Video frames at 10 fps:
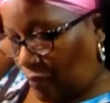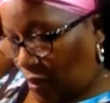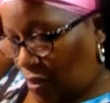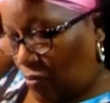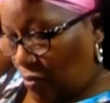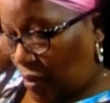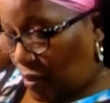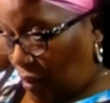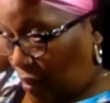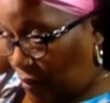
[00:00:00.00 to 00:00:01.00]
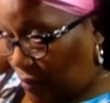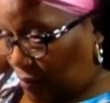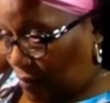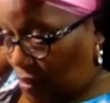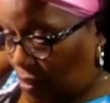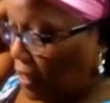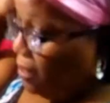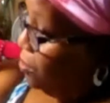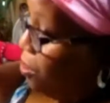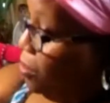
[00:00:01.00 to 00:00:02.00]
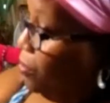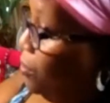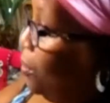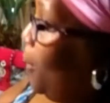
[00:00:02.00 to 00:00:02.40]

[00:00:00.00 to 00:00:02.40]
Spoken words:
It's a real thing. It's not no joke.